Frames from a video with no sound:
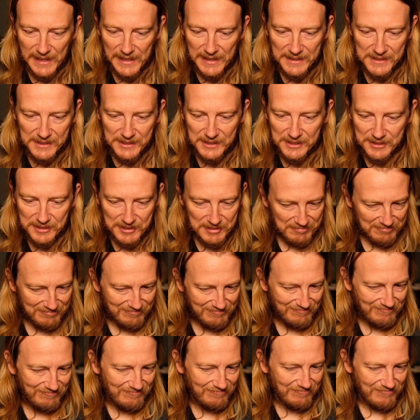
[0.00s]
just
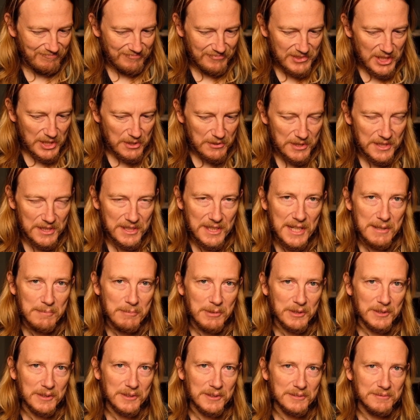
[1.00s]
don't
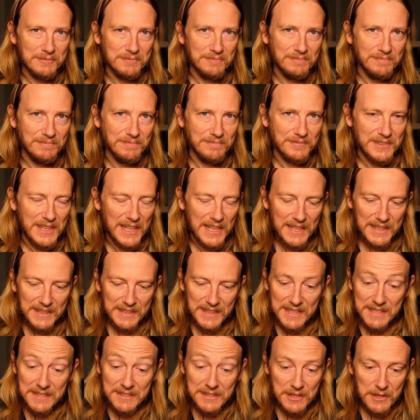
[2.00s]
enable
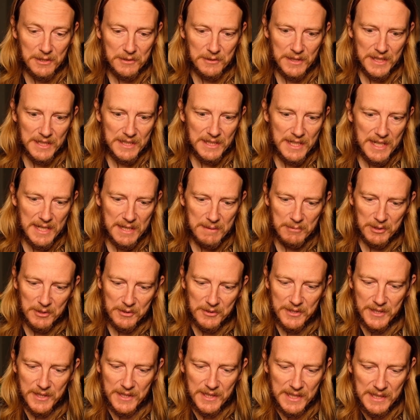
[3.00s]
hotkey. Don't enable
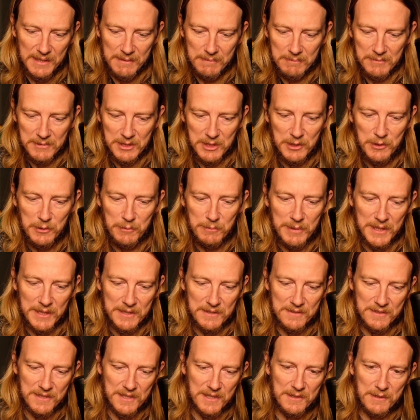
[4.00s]
the M2
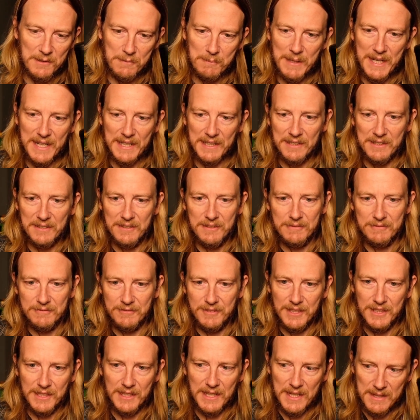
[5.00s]
buttons on the back of
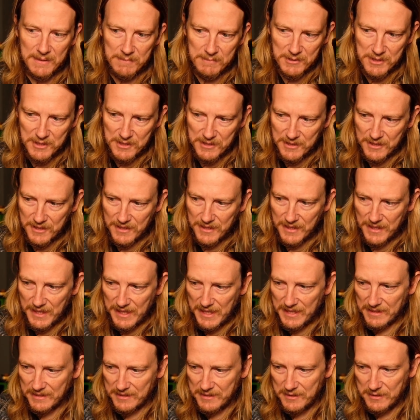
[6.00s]
the GameSir
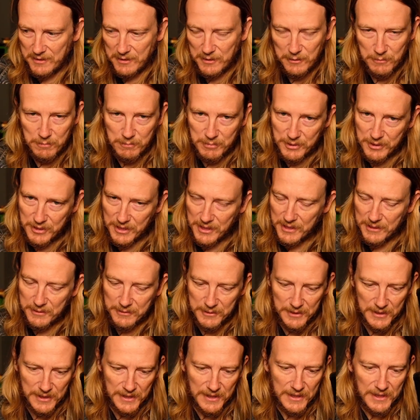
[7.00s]
X2
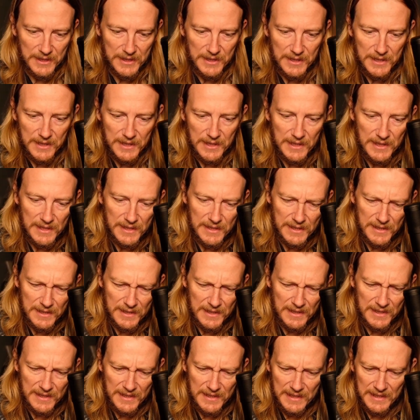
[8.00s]
Pro
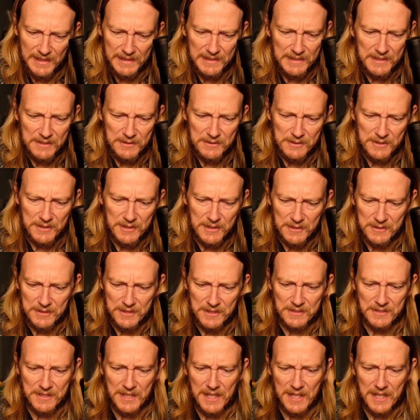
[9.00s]
and use those as